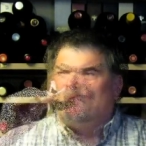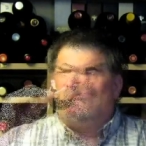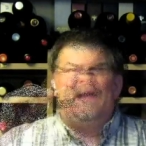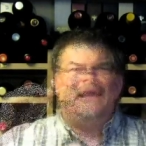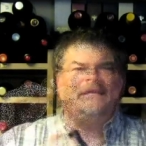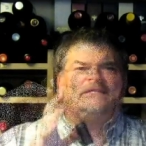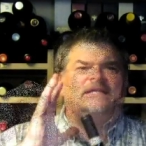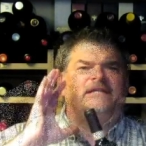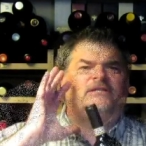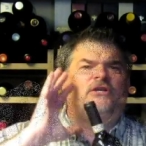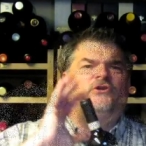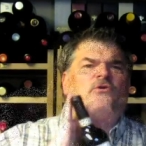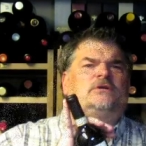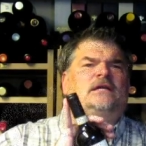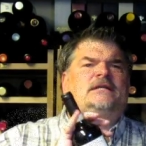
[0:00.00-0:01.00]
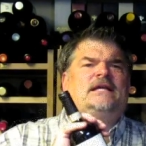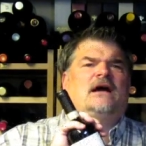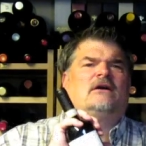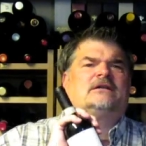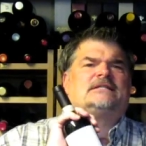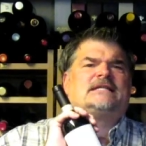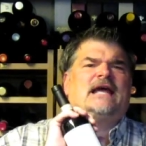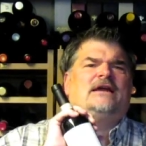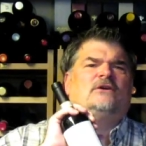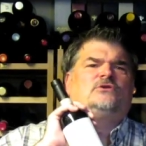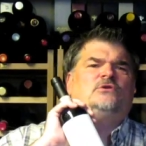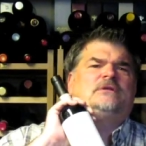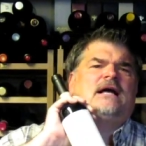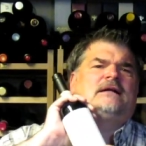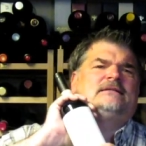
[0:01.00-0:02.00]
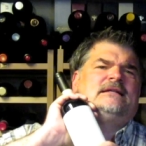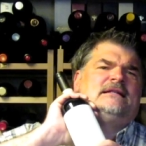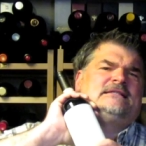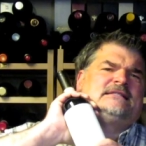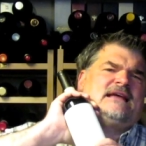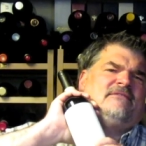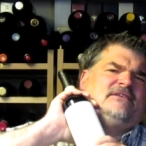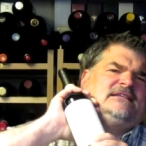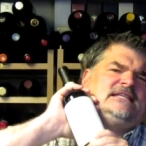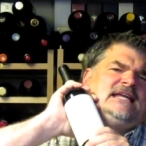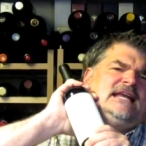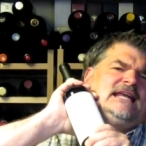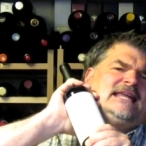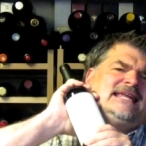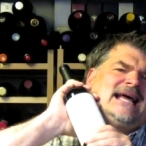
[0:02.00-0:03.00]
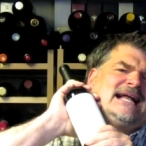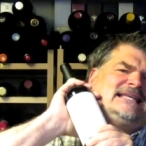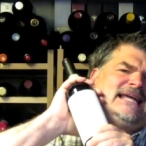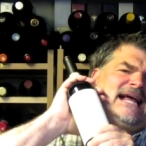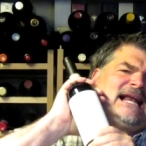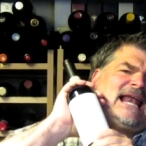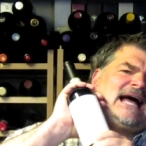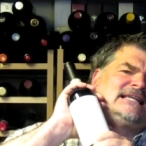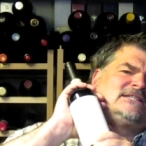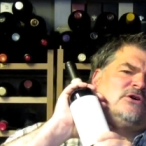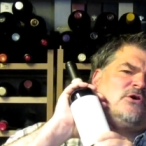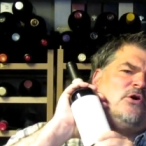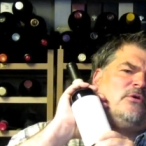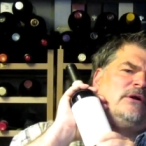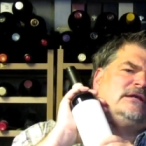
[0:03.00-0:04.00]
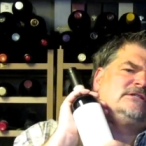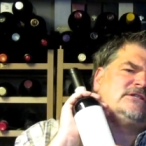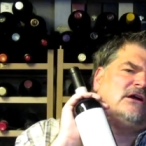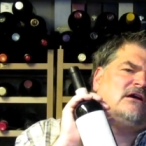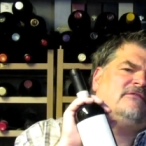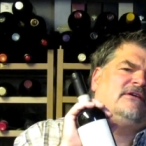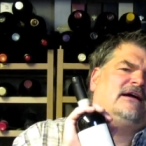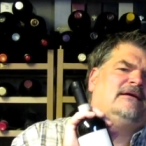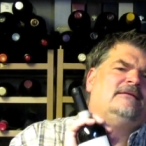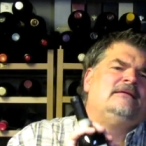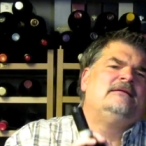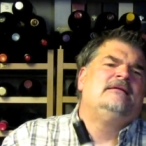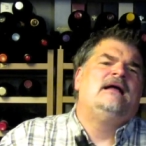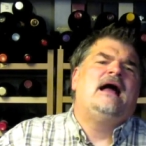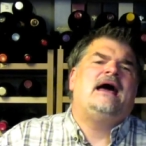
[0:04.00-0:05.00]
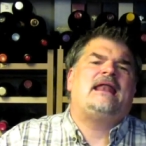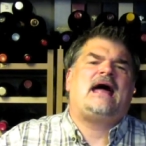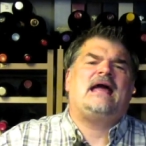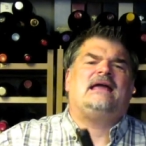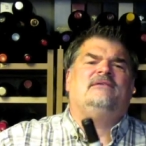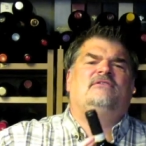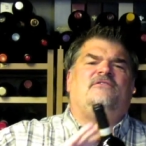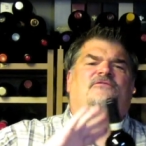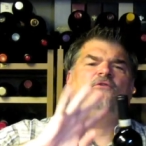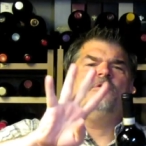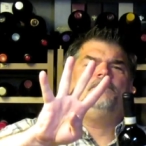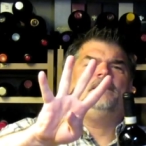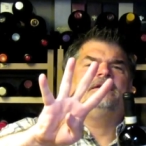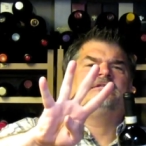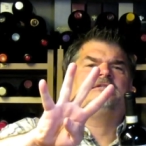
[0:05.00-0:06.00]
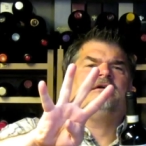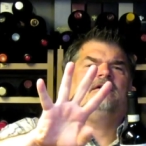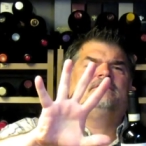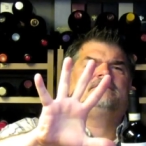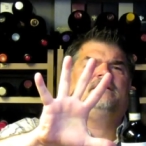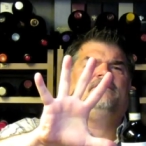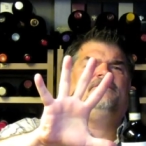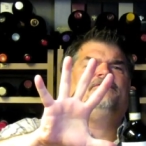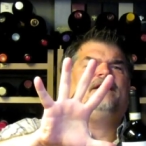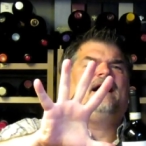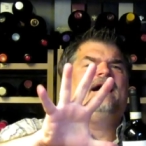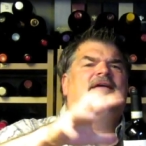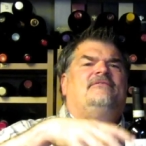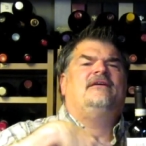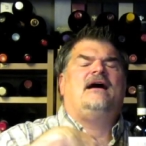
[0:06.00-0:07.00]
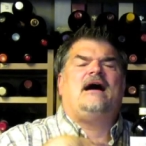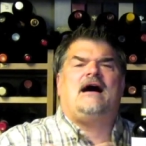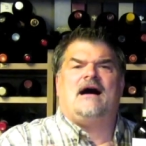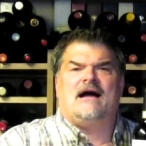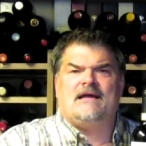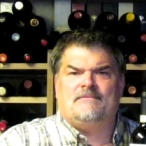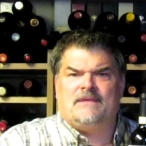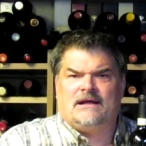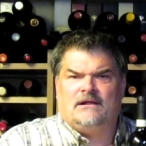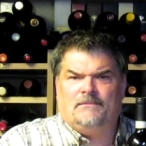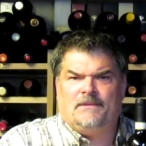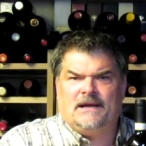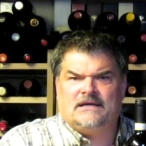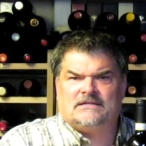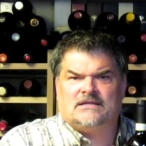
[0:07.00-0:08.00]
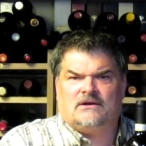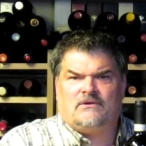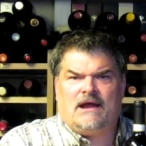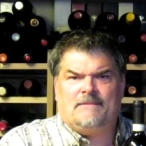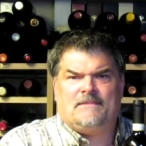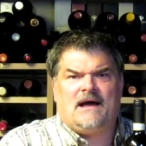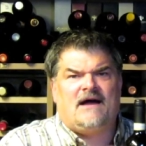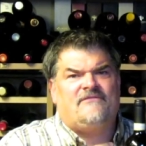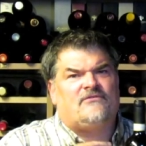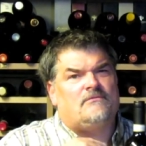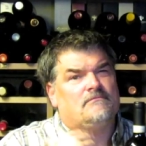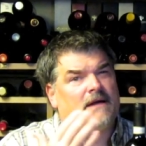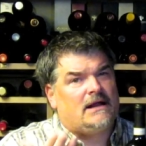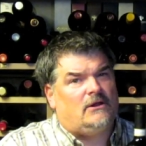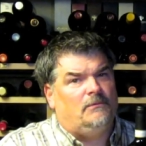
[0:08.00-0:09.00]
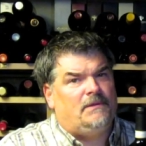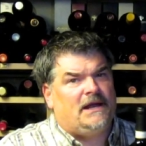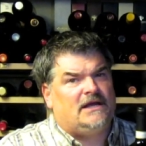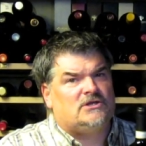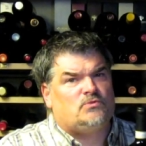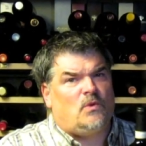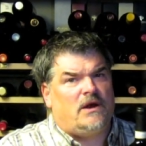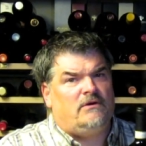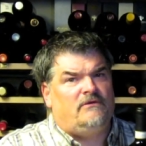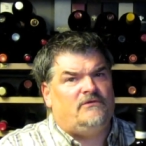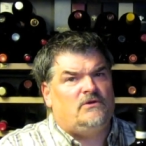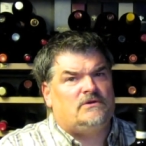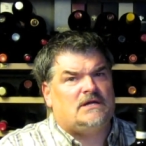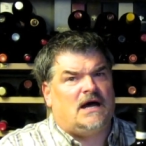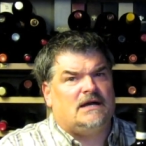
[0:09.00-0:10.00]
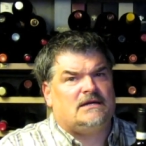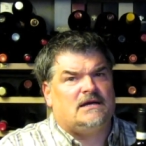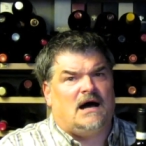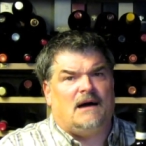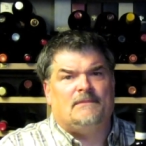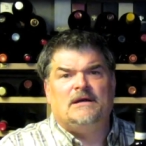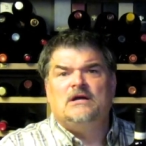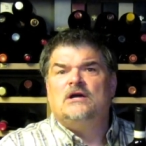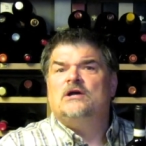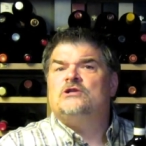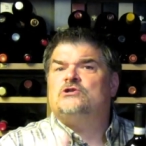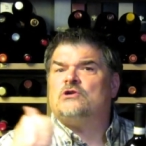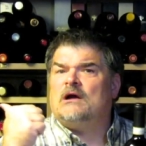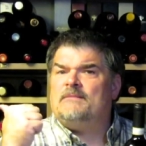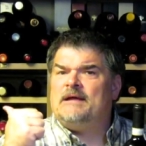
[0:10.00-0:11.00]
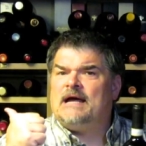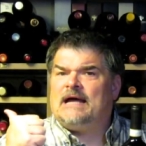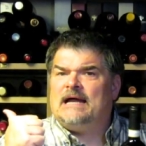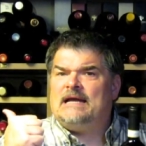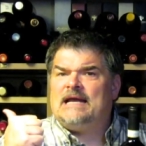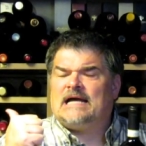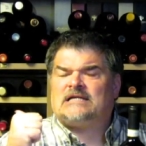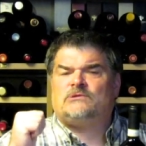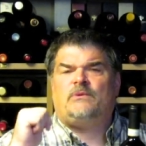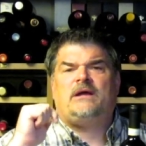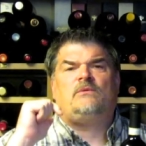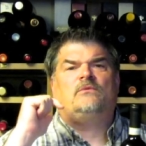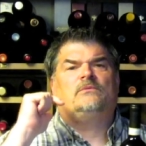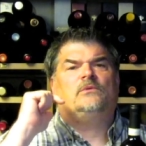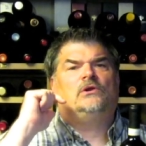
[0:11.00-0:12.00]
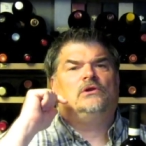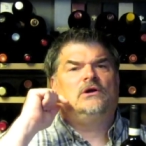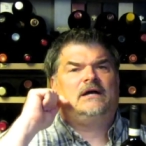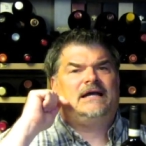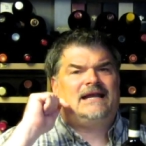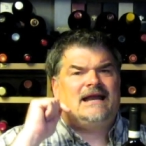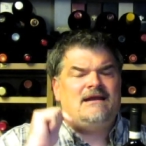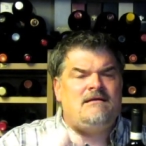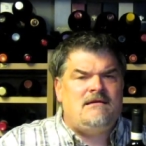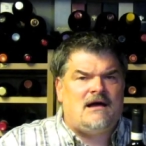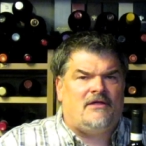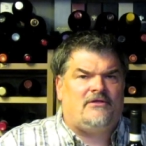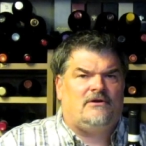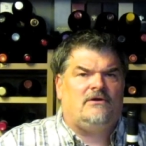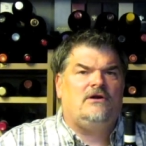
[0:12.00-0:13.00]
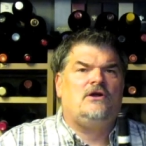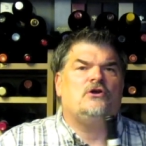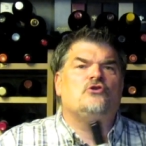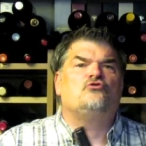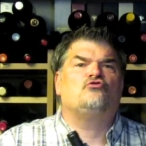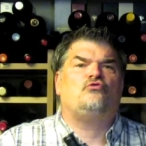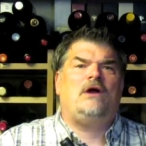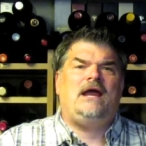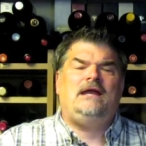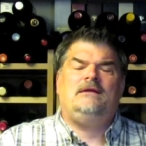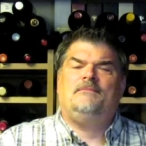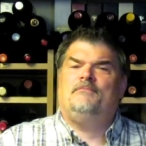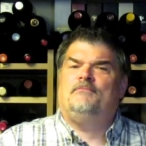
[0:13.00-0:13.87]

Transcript: That is the Tenuta di Arceno two thousand seventeen Chianti Classico Riserva, and I give it four plus stars out of five. I am Michael Pinkus, the Grape Guy, for michael pinkus wine review dot com. Join me again next week when we'll look at another great